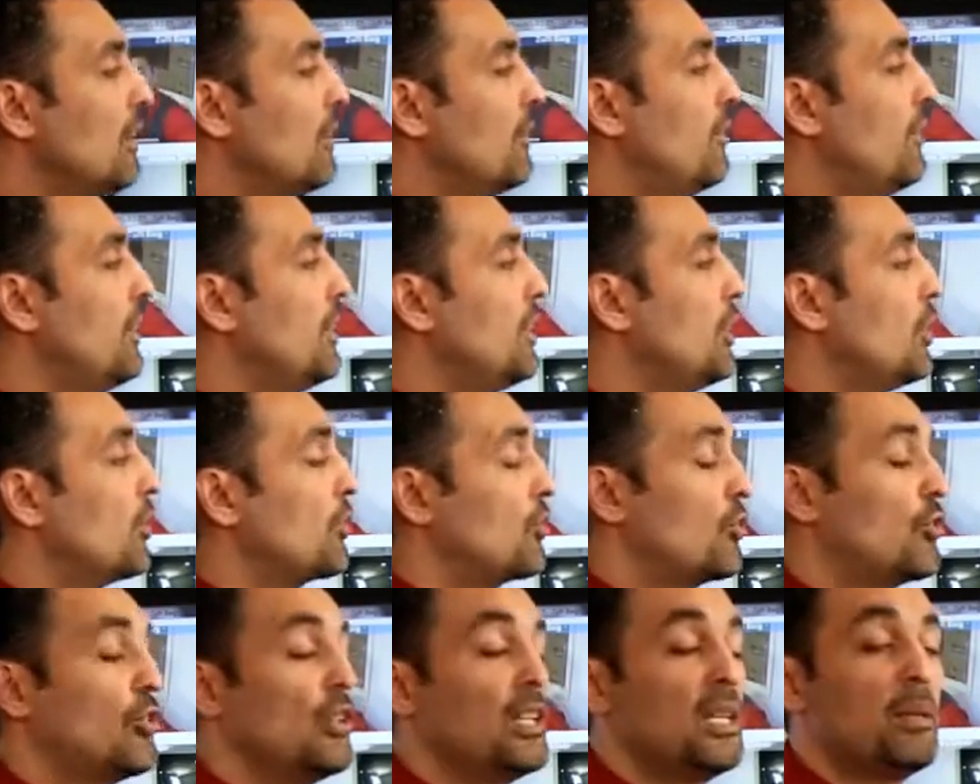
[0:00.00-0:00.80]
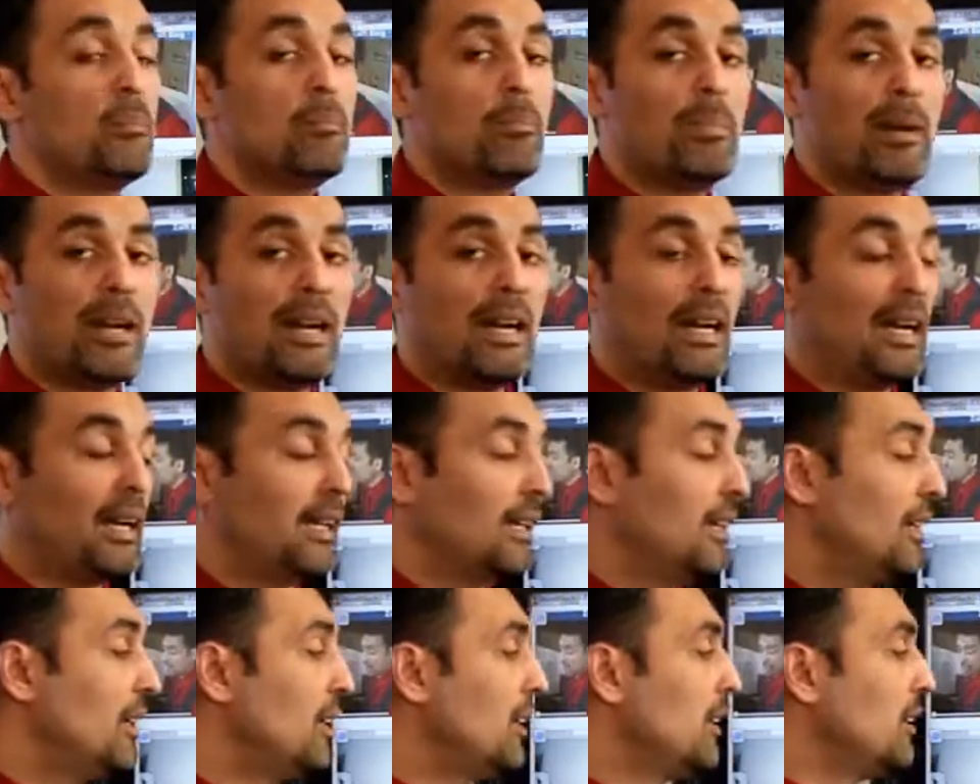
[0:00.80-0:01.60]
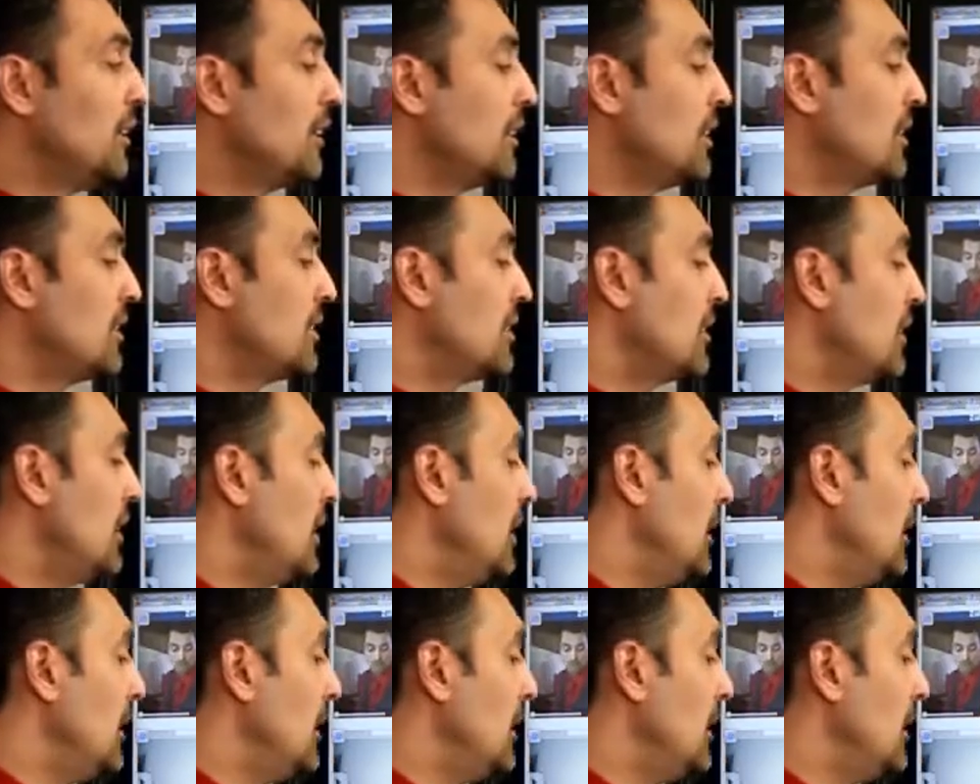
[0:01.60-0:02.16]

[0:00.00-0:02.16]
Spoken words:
video stream back this